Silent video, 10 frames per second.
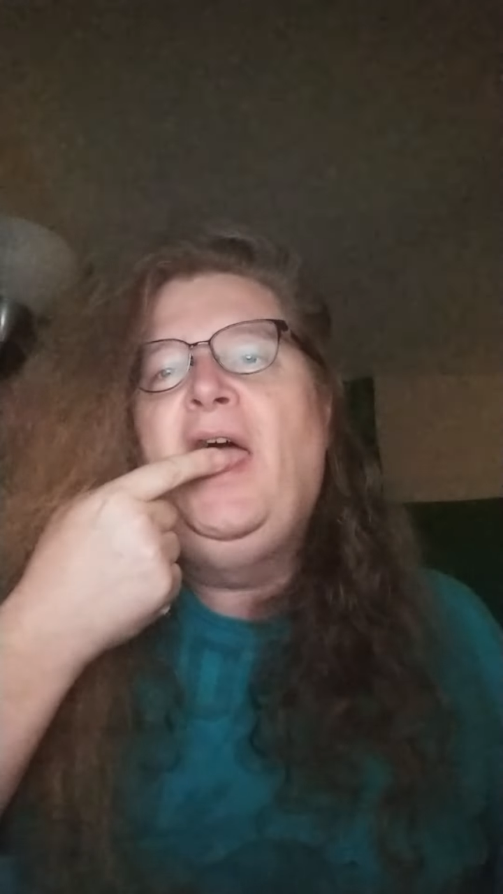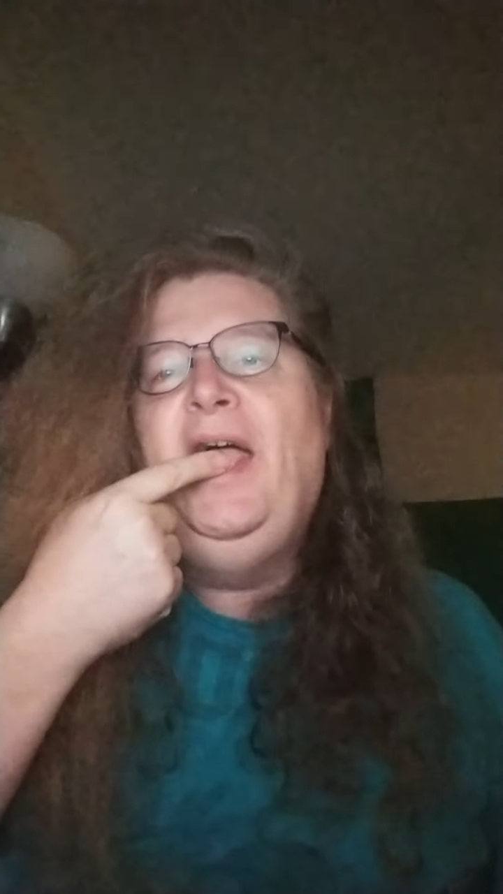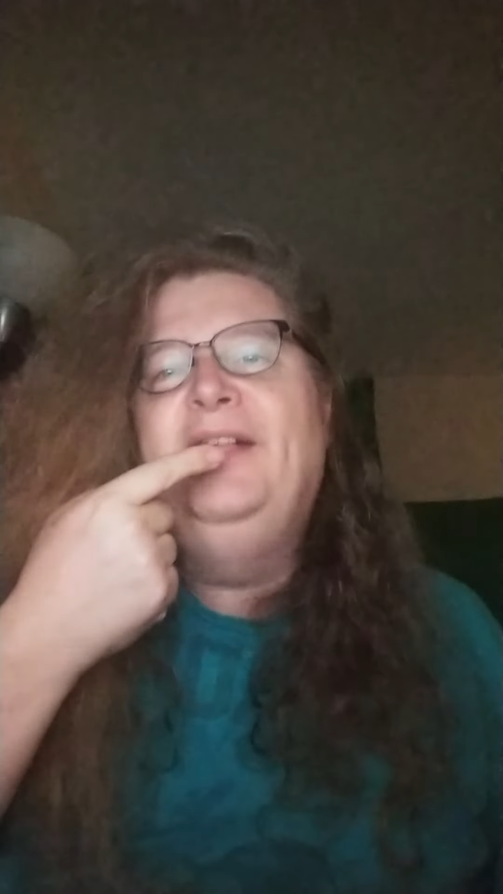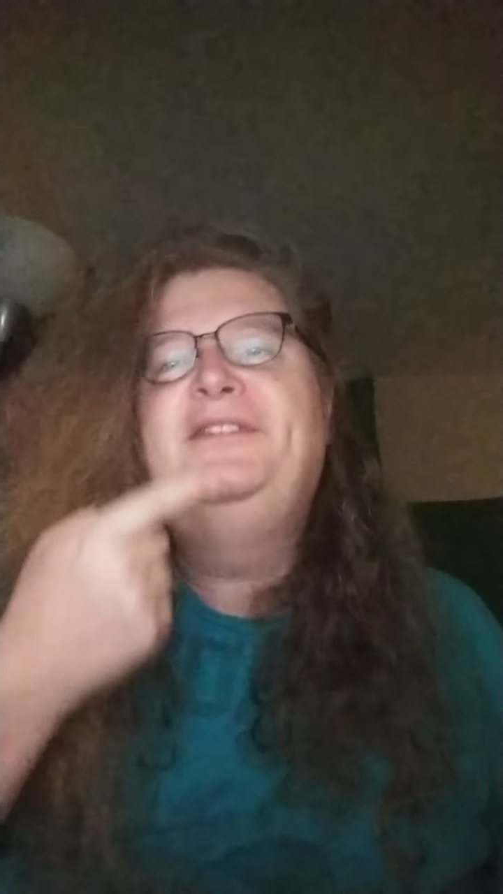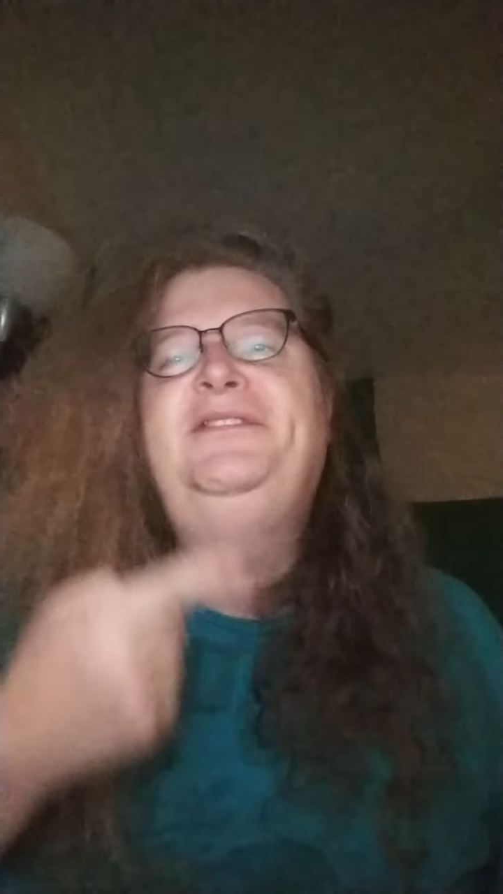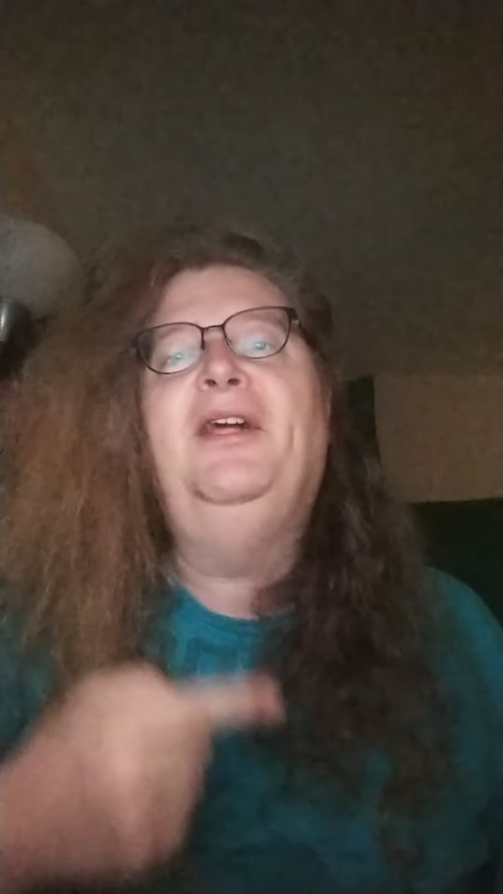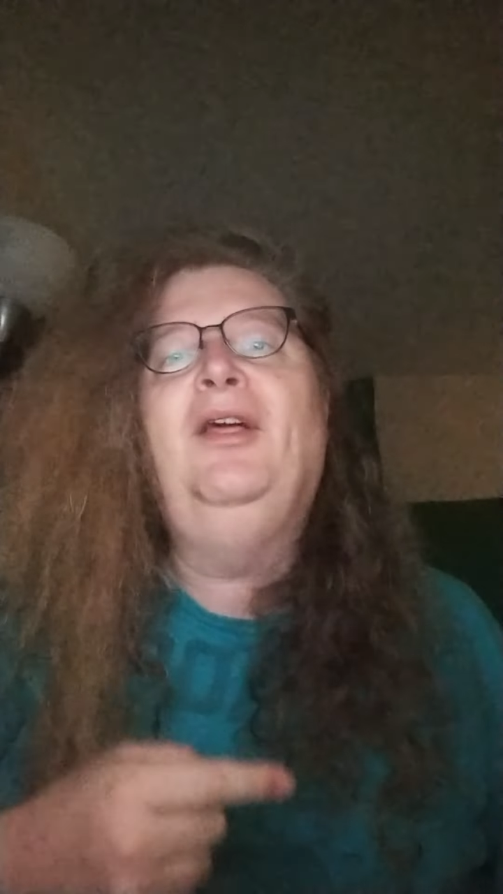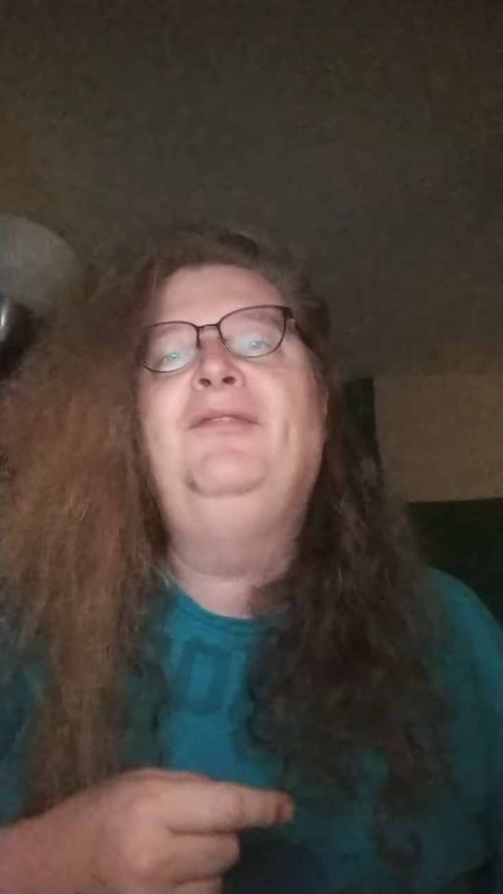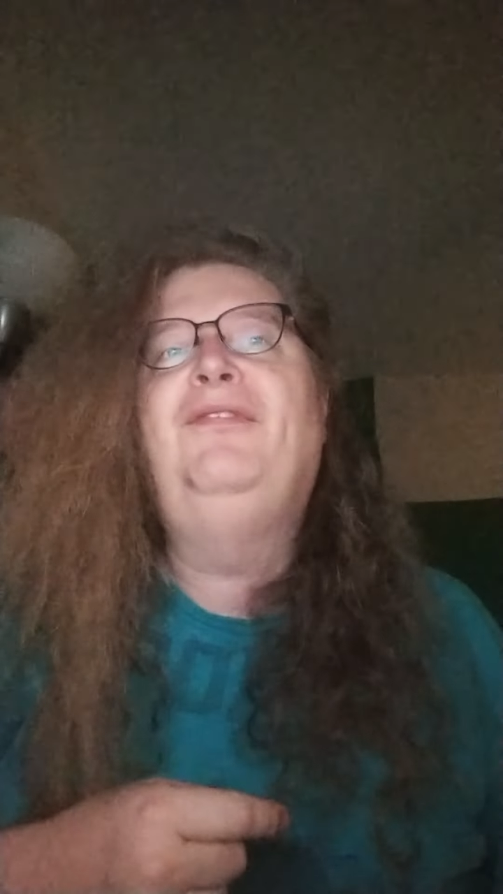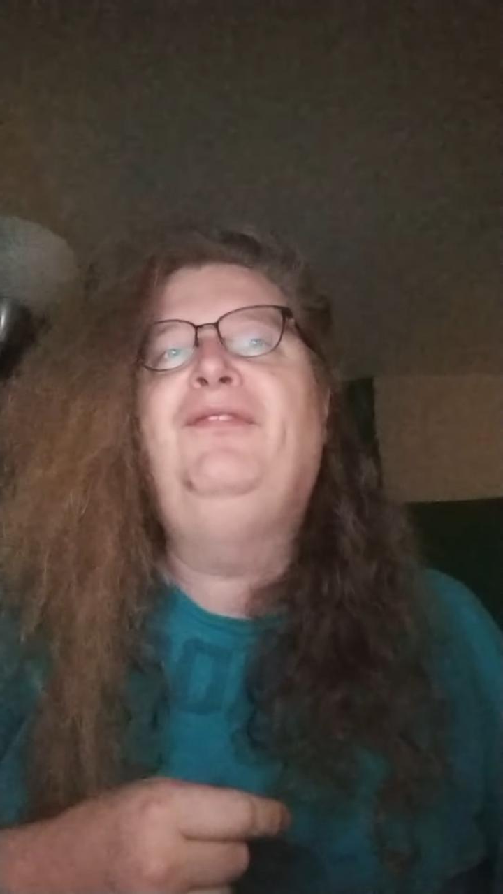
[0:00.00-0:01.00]
is set
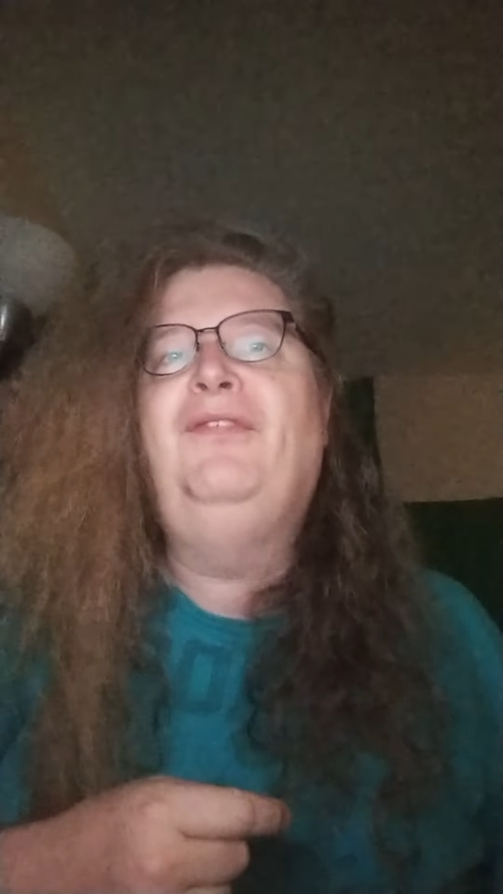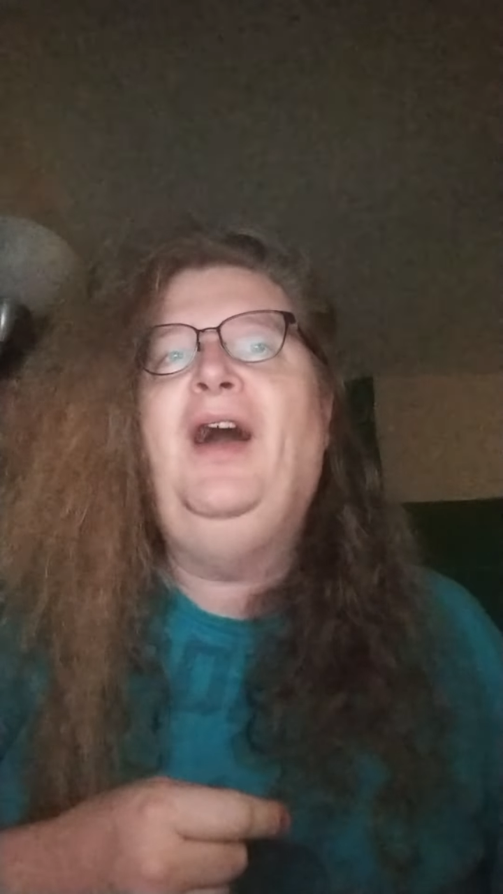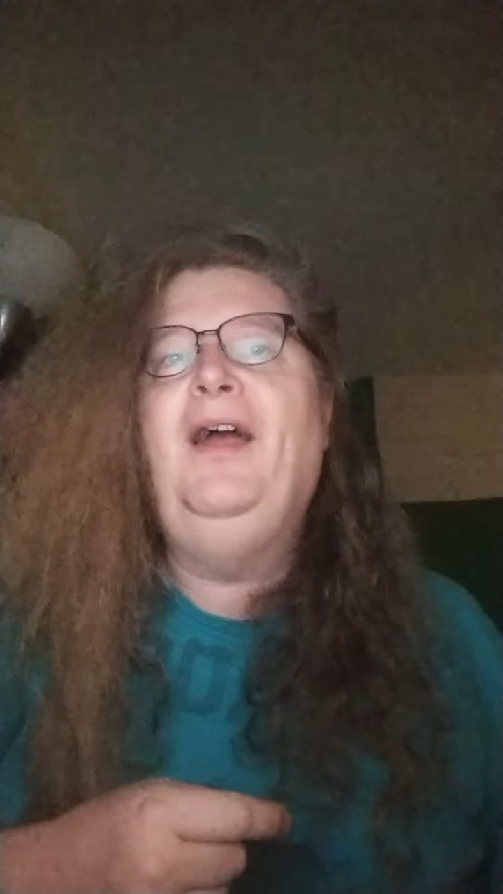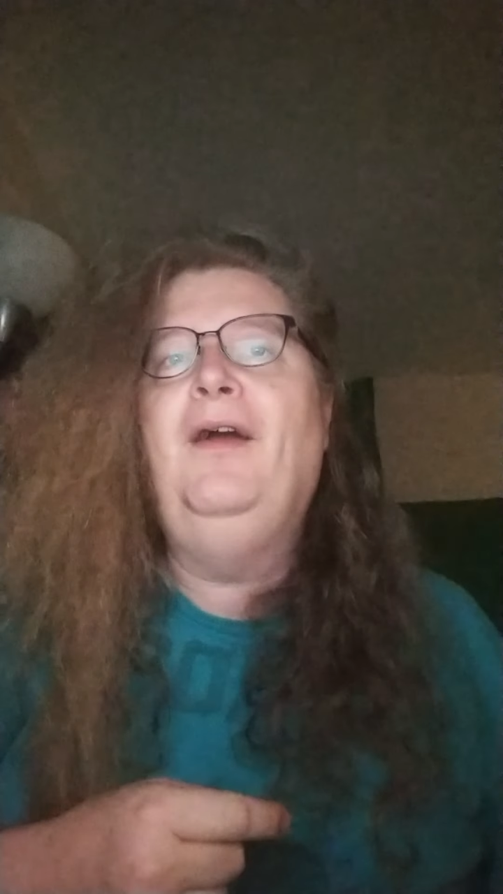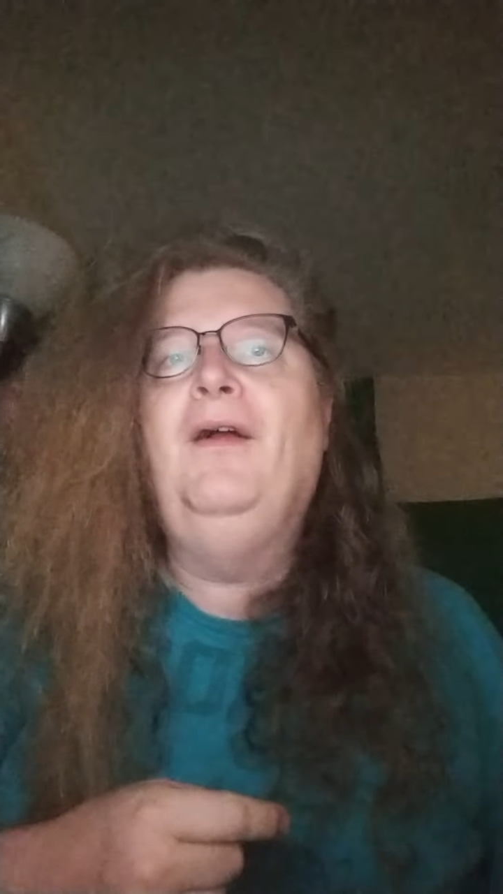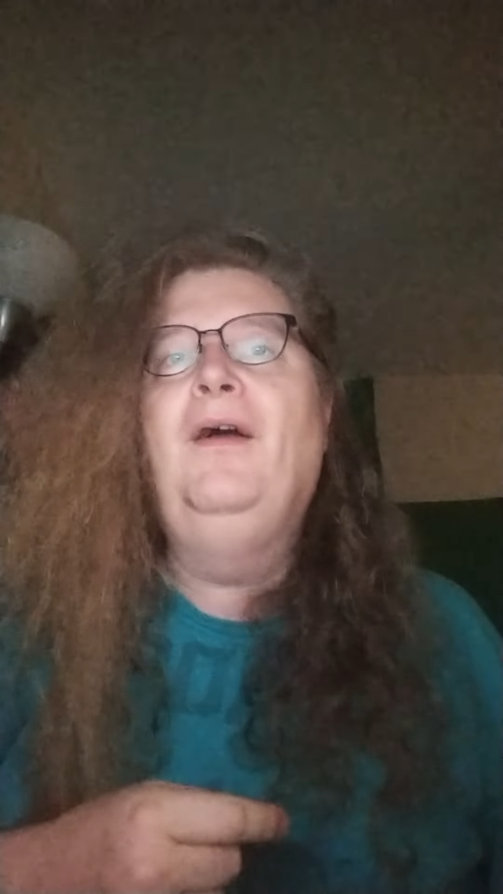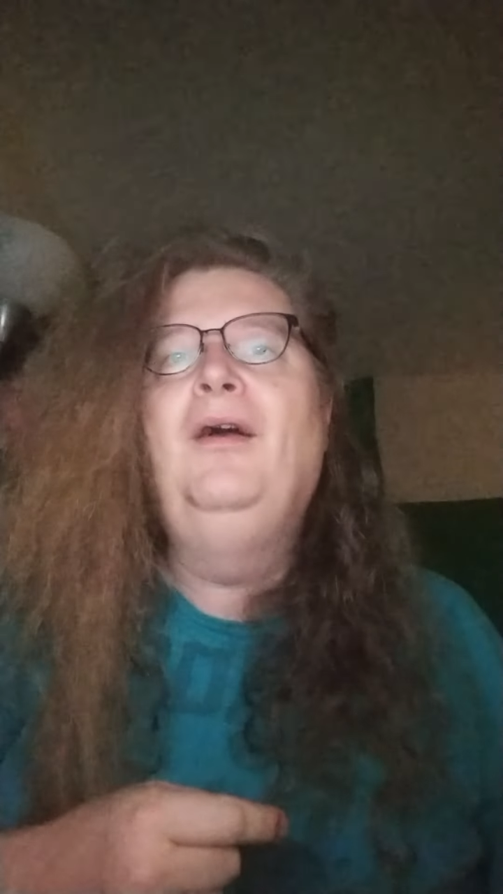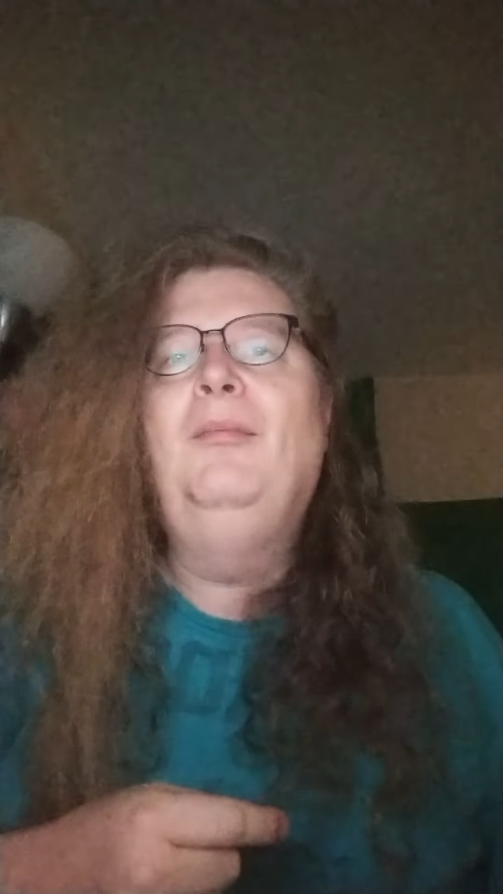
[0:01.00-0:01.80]
on fire